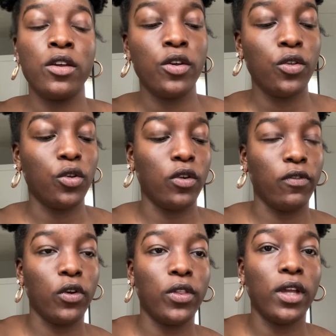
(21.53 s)
So the
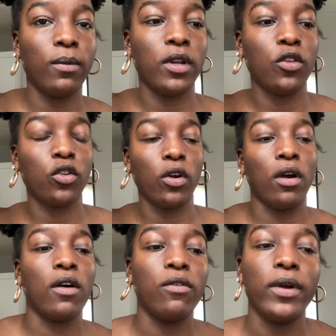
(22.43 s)
first thing I'm going to start
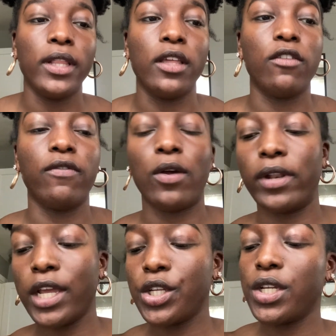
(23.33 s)
off with is
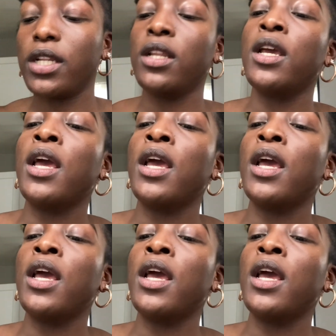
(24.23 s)
foundation,